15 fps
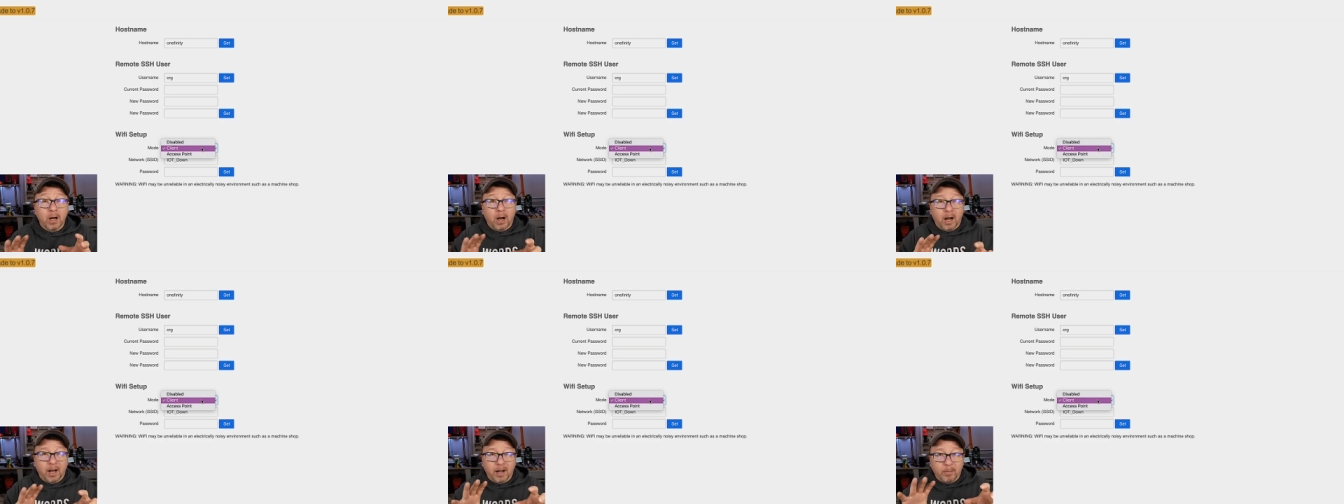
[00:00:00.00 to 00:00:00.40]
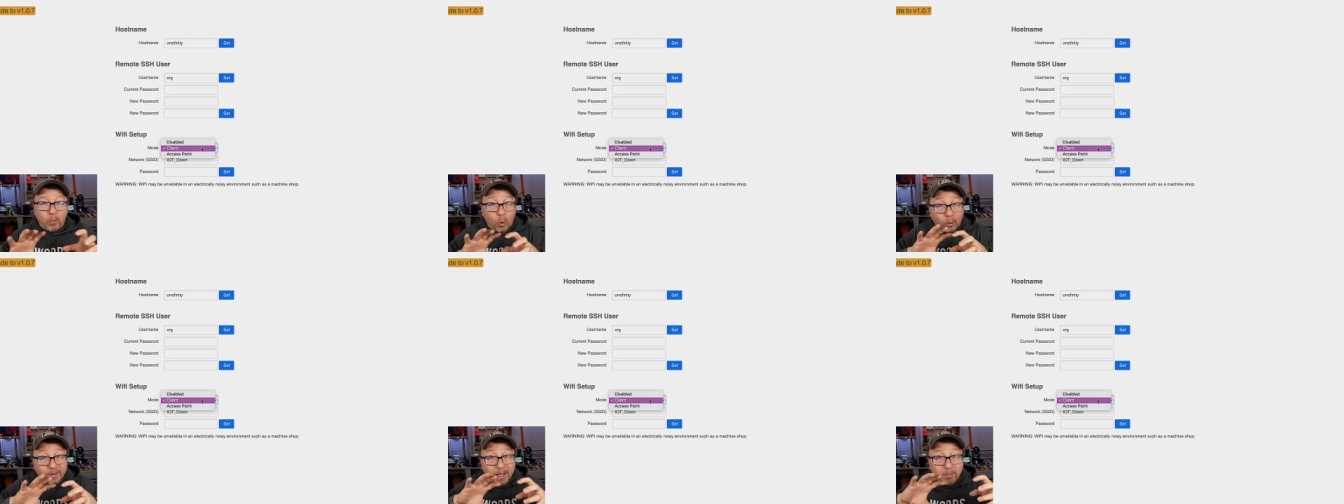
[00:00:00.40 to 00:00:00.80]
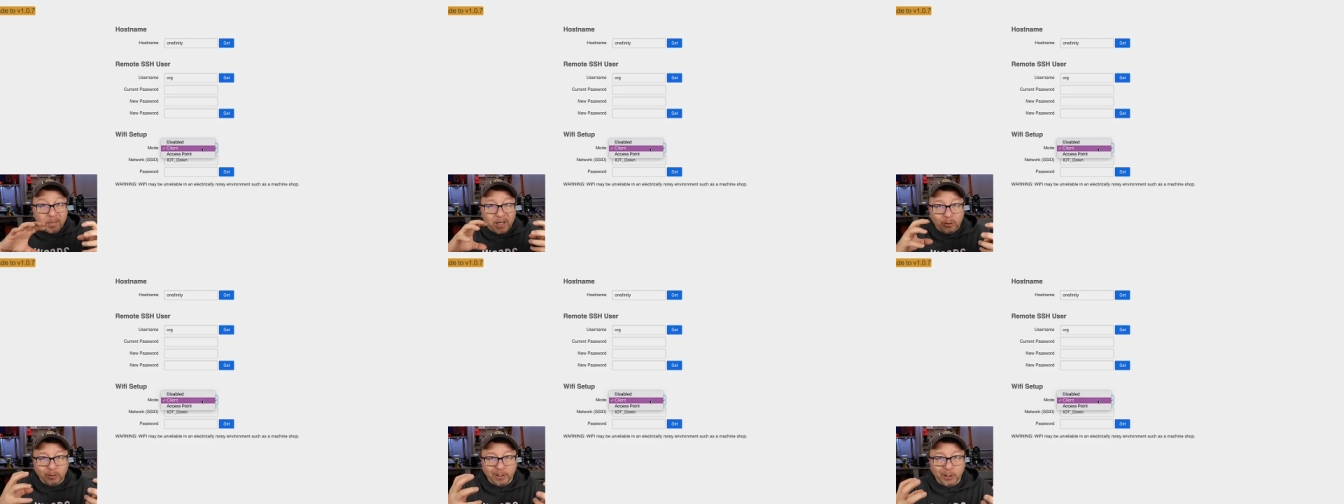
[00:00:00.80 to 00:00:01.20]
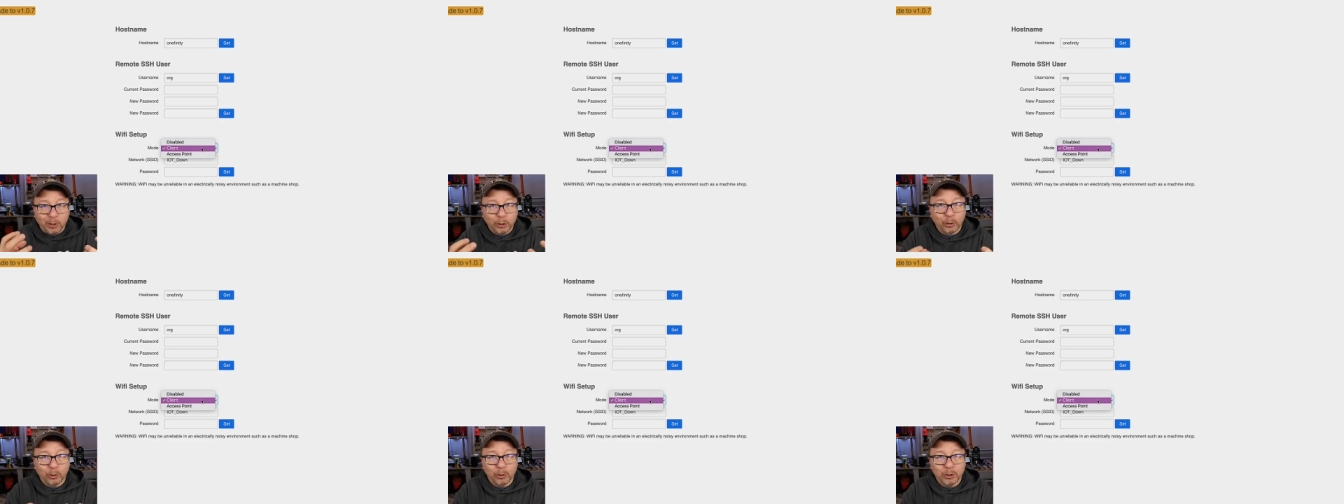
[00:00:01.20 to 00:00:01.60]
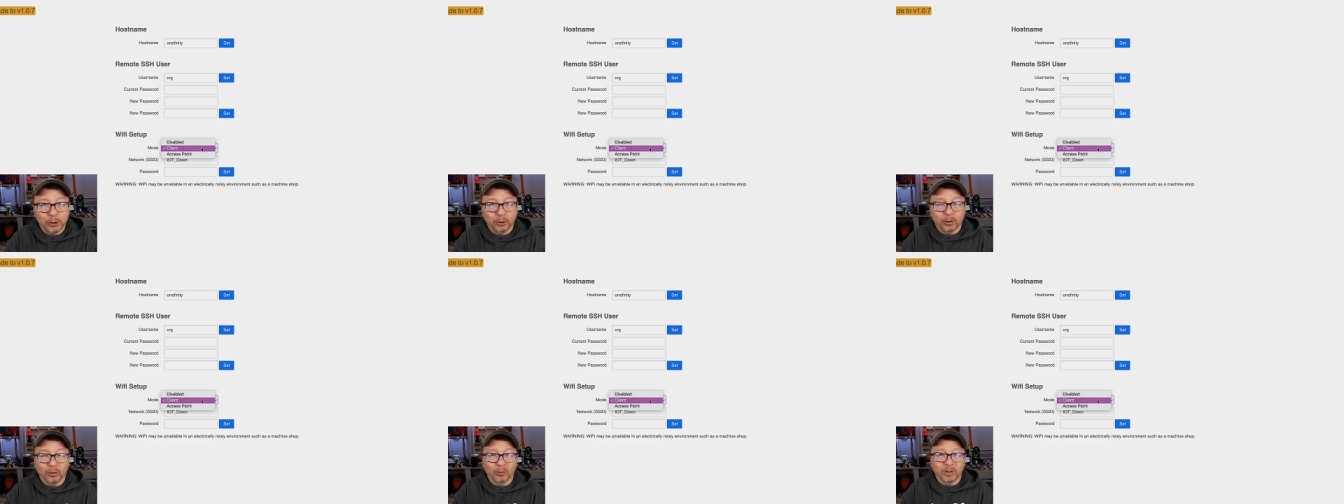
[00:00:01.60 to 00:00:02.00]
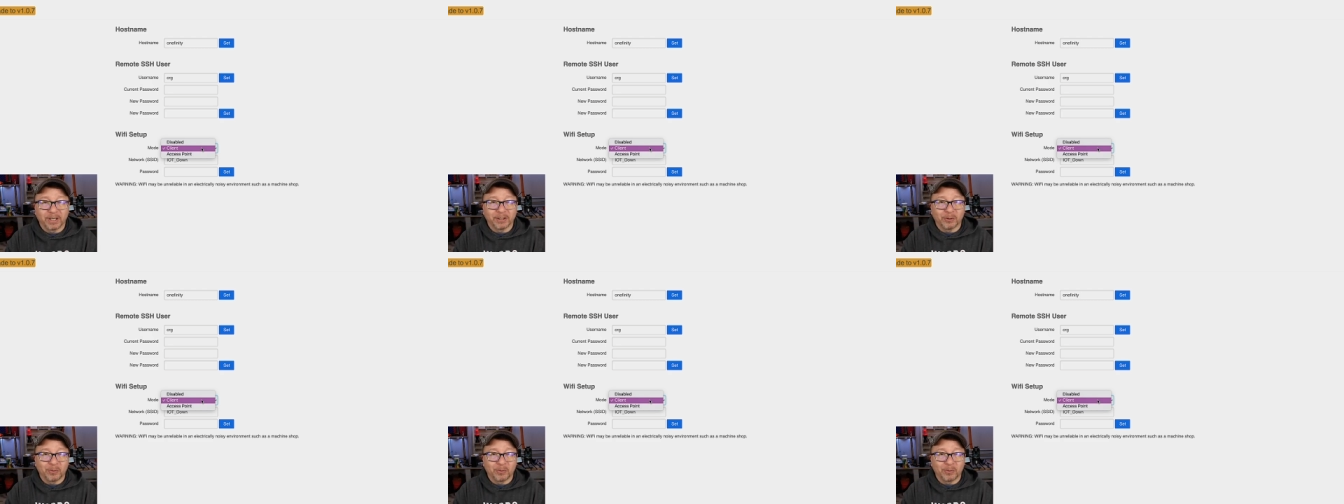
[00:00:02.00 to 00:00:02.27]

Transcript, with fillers: um, or that metal enclosure around the